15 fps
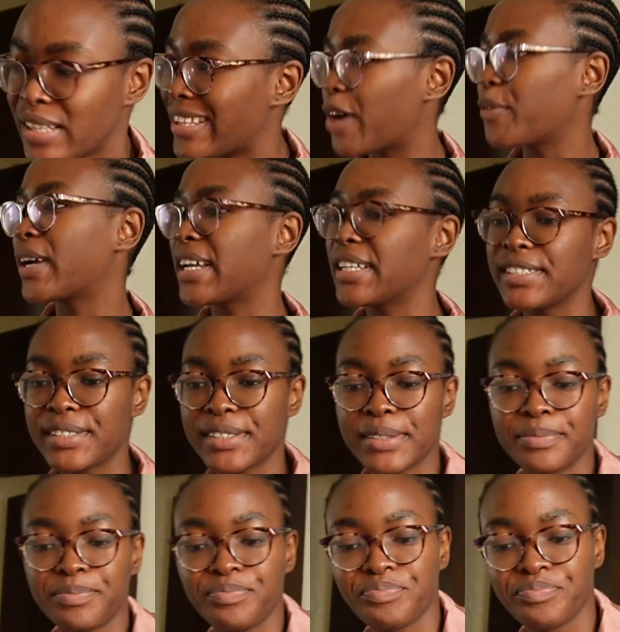Now we can eat.
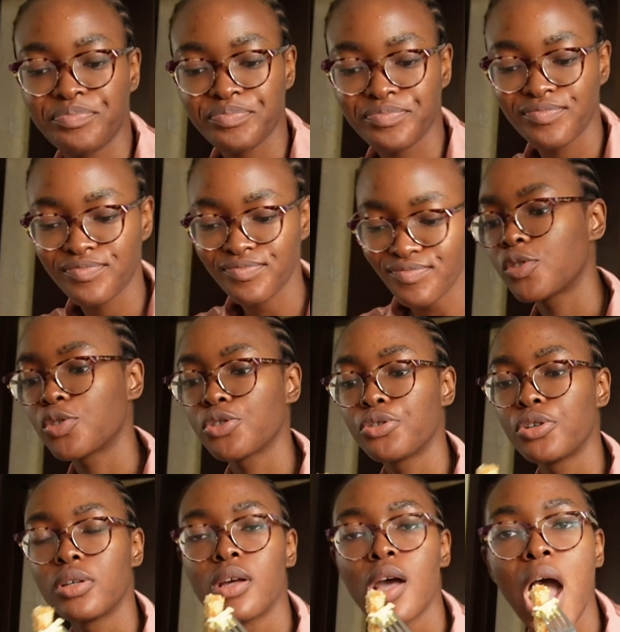So
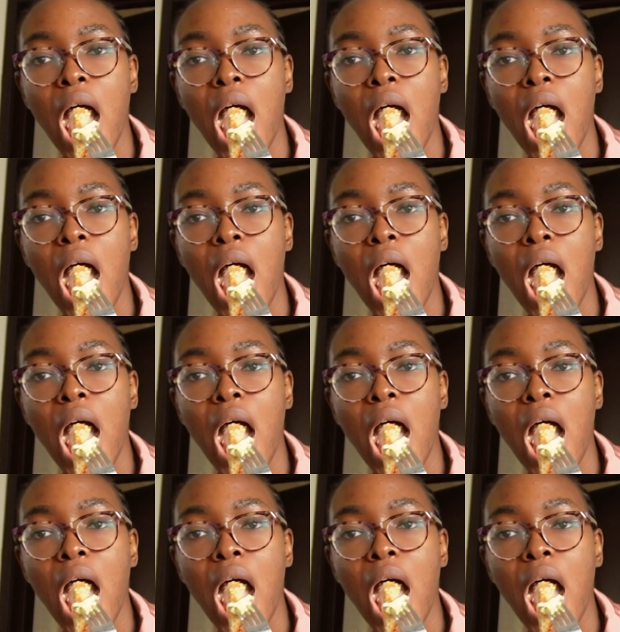good.